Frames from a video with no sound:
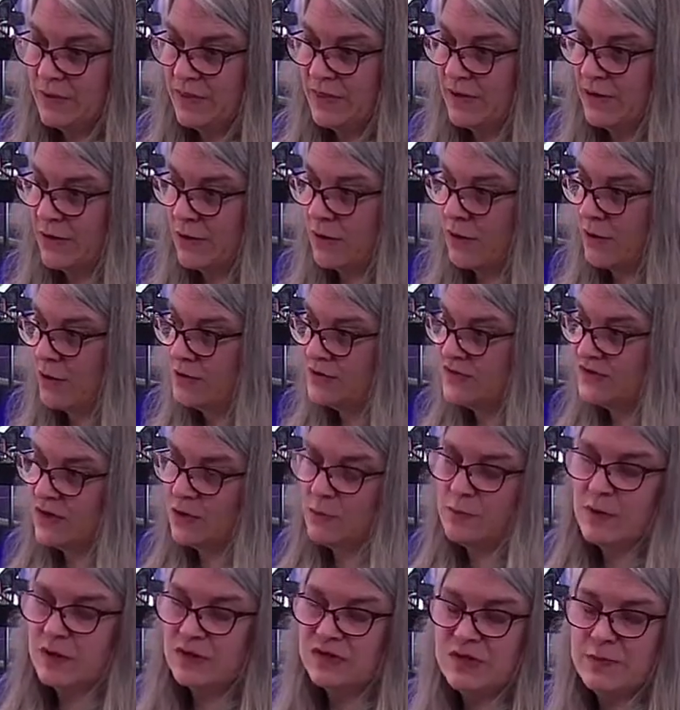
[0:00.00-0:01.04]
but there are
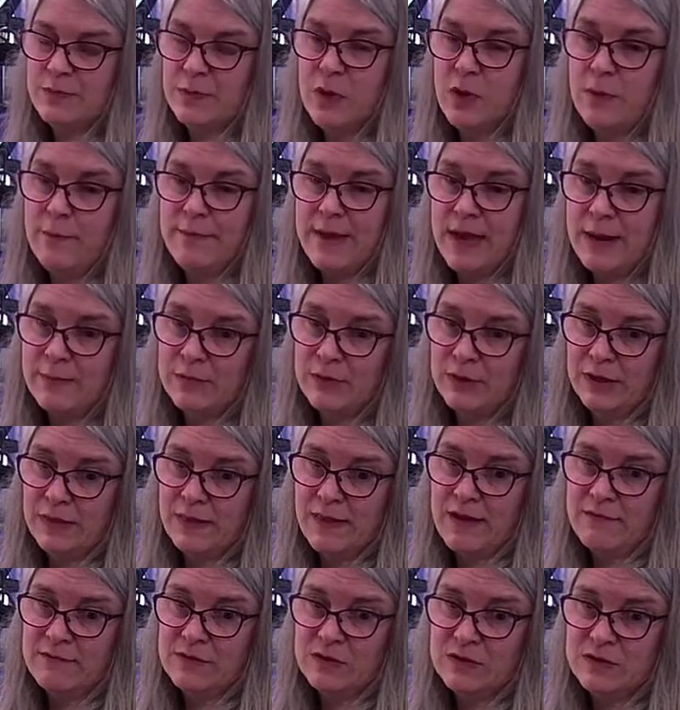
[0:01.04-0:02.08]
also multiple memory
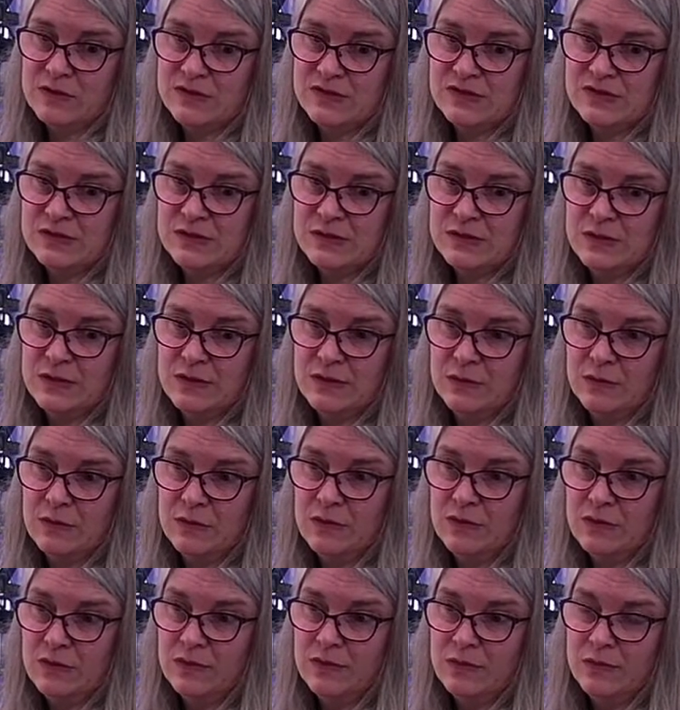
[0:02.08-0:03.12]
levels
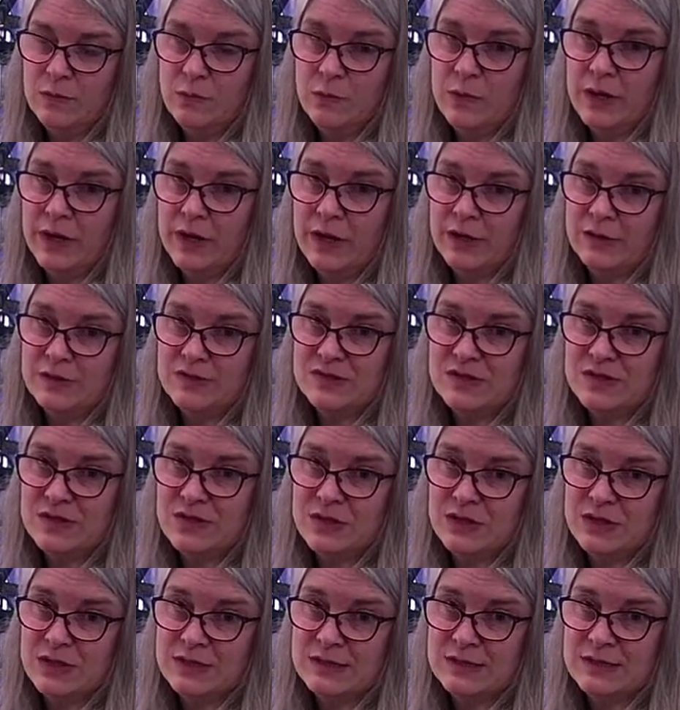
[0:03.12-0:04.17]
where, so
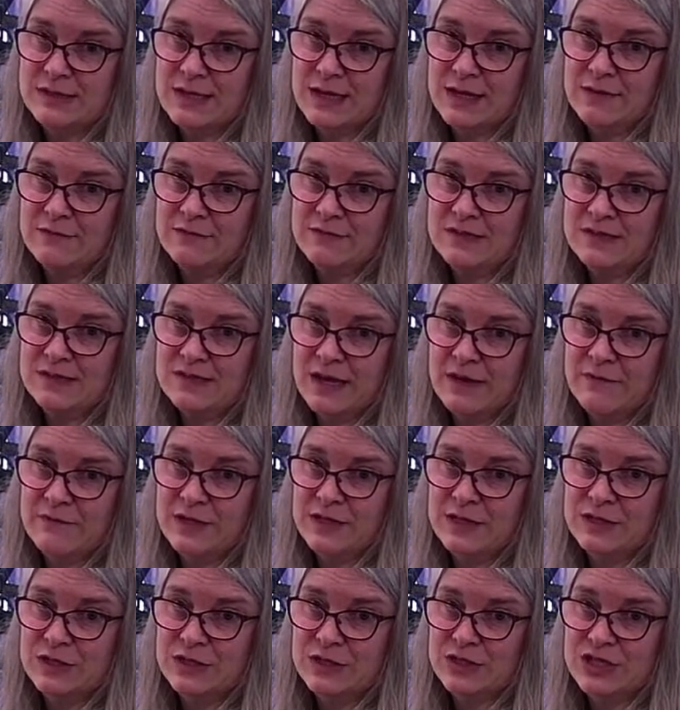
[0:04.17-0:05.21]
you can save
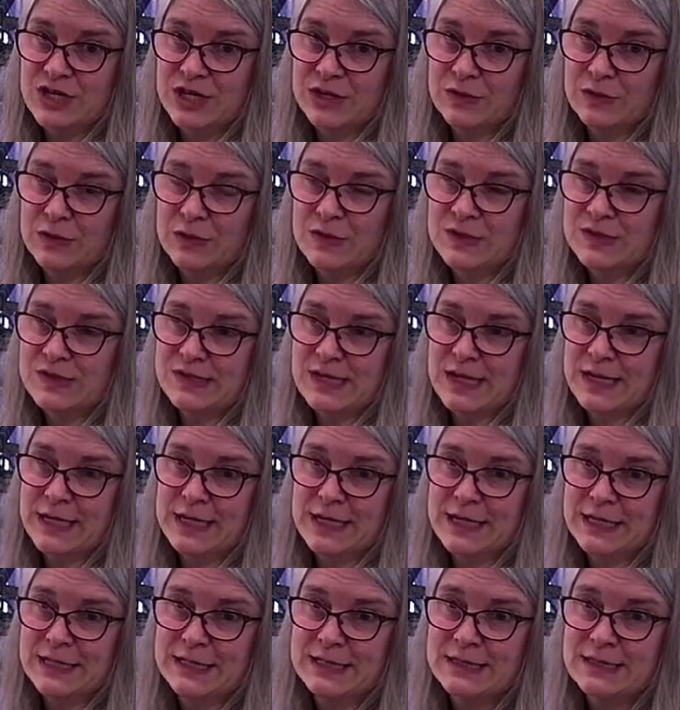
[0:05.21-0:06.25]
seven general
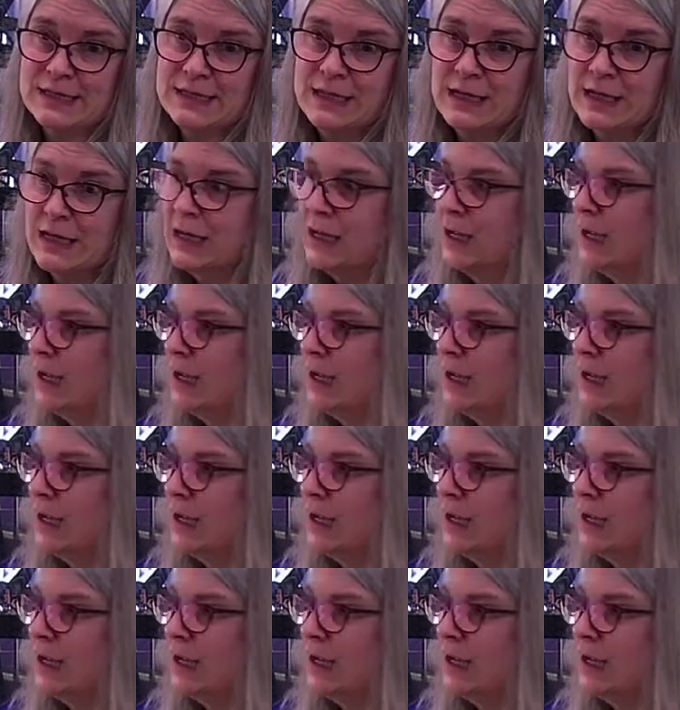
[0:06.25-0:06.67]
settings.